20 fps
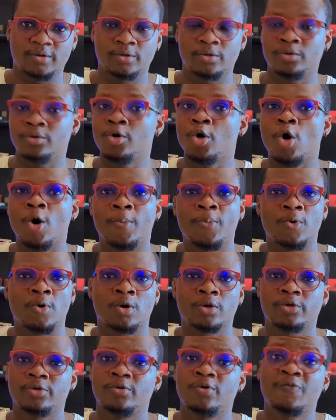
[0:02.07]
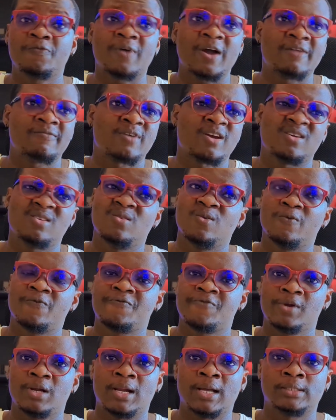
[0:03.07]
You know Upwork, you know Fiverr, you know
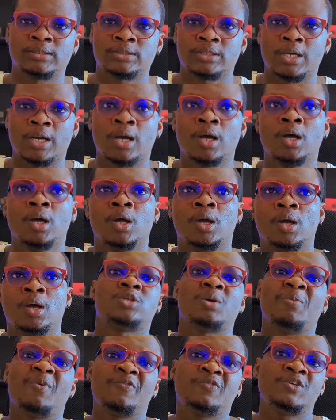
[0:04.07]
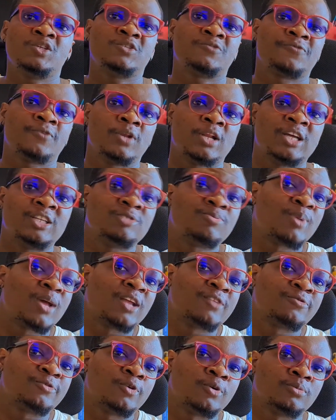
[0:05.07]
Freelancer. Some of these freelance
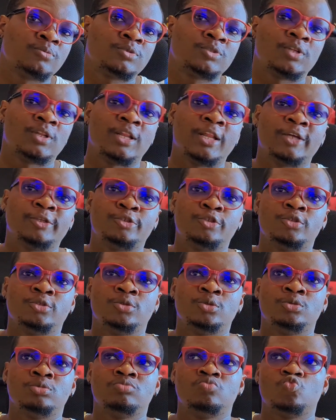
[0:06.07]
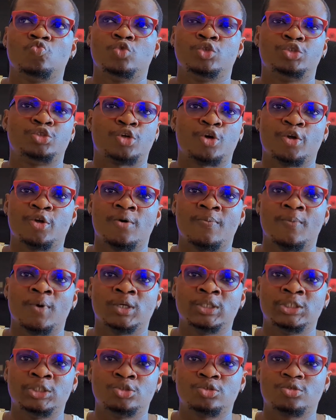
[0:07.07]
platforms let you withdraw your
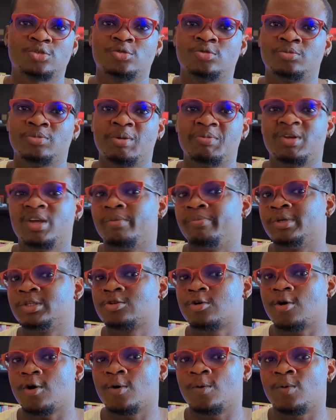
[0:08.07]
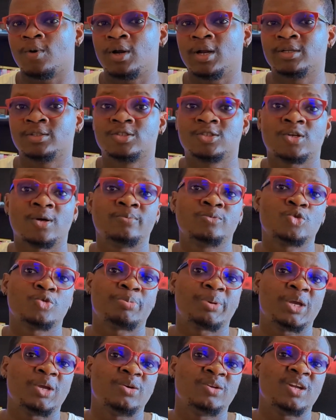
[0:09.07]
money to maybe a Bitcoin wallet, some to
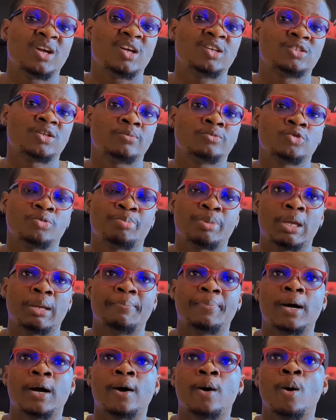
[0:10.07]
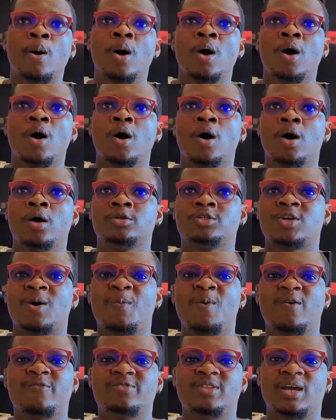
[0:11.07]
Payoneer, some to PayPal.
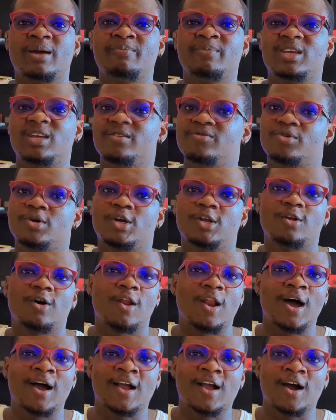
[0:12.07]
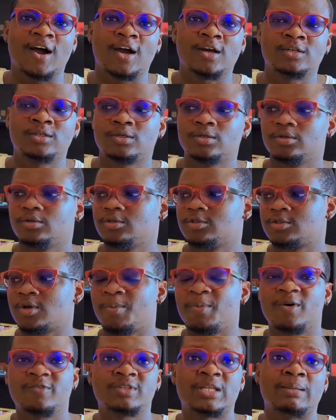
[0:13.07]
Some of them give you a dollar card.
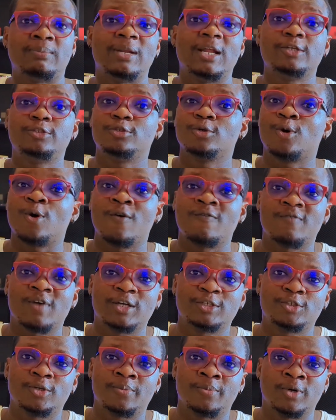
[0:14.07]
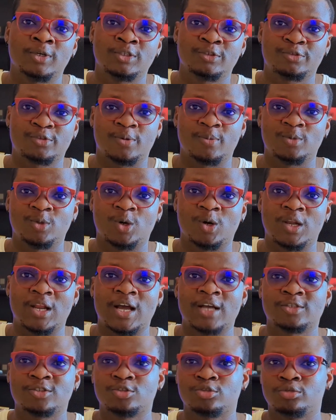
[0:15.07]
Some of them let you convert your money from
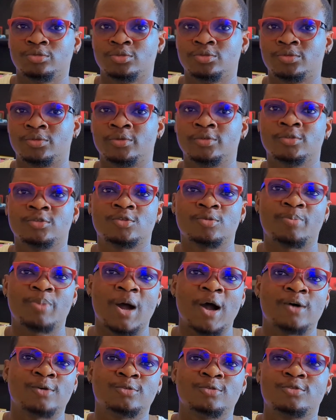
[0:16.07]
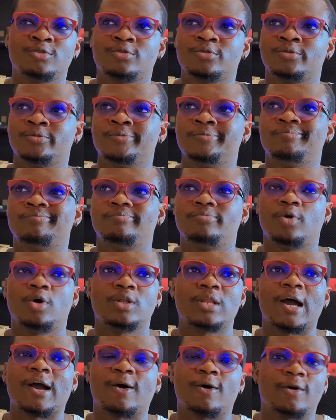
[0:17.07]
dollars to euros to pounds to
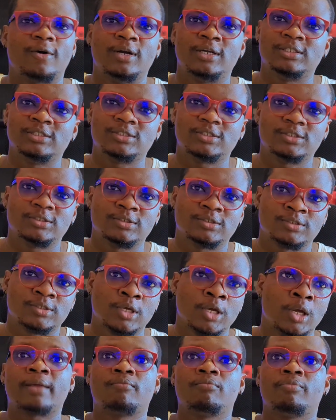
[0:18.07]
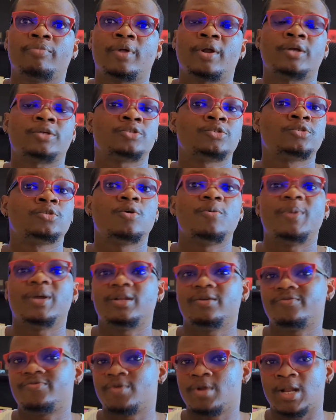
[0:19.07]
other currencies. There are so
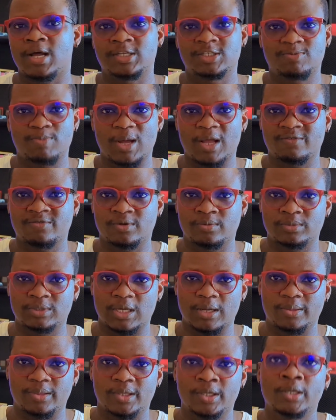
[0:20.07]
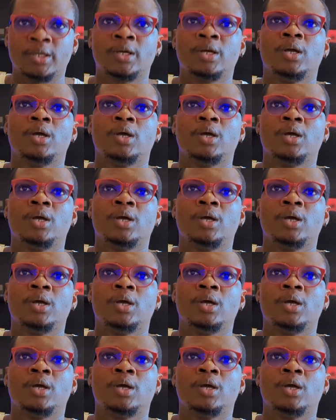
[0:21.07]
many freelance platforms out there.